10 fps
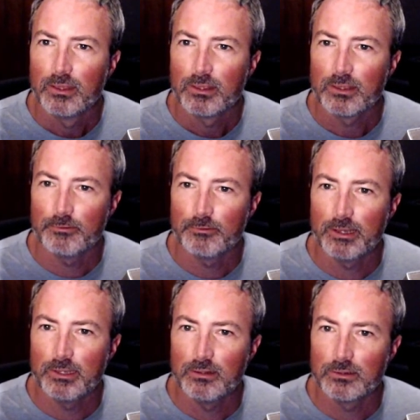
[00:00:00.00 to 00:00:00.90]
Get ready
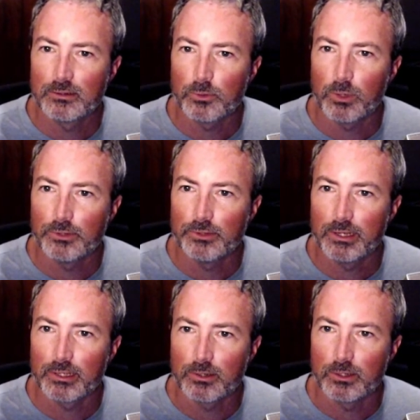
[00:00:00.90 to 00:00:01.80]
to learn
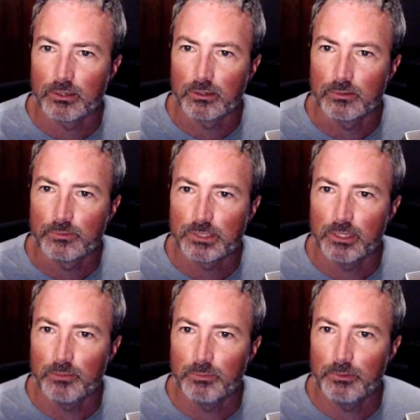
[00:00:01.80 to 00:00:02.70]
quadratic curves
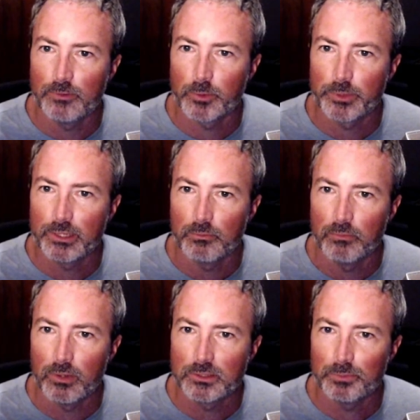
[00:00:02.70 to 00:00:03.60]
in before we end up
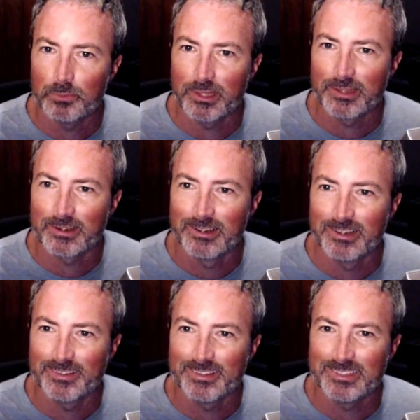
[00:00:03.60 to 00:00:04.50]
multiplying our
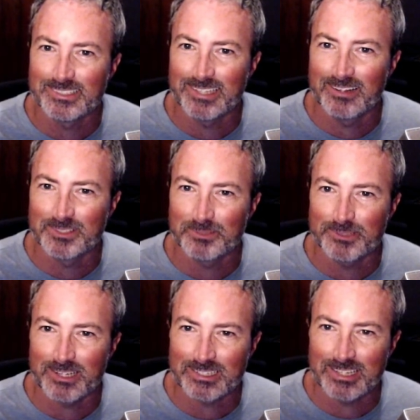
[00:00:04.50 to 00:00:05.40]
health instead of
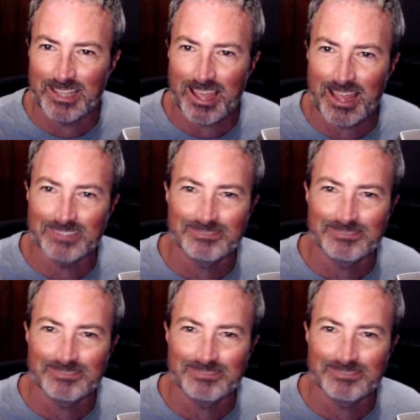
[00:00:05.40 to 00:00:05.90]
subtracting it.